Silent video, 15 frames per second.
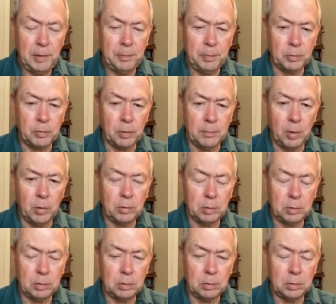People in remote
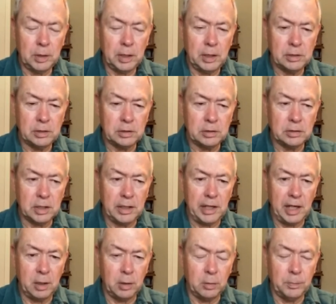locations can
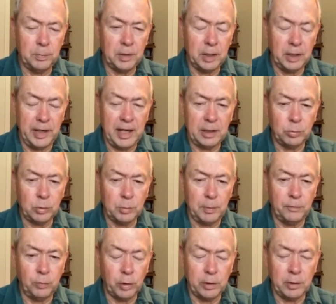now connect where
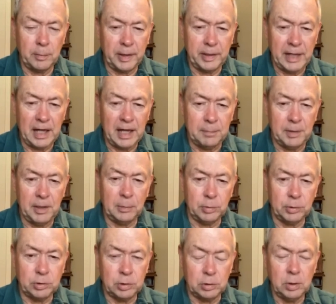before they might not have been able
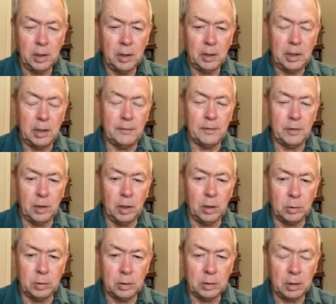to, even
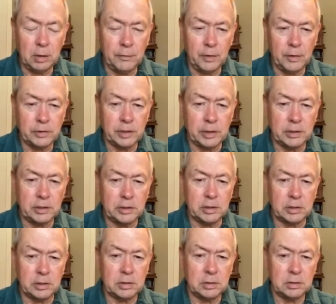known of others'
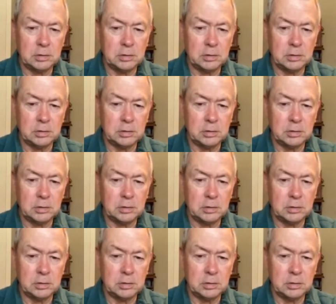existence.